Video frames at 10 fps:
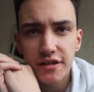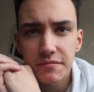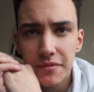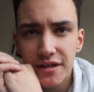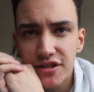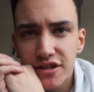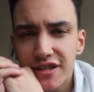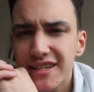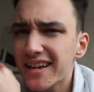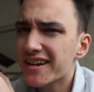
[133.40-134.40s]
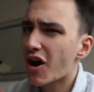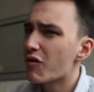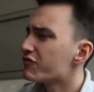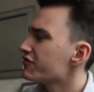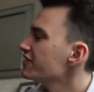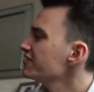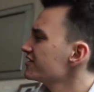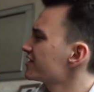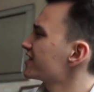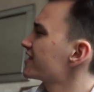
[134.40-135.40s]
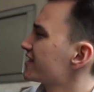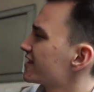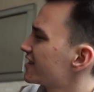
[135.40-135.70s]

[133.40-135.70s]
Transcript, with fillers: in Manchester. Is it a conference?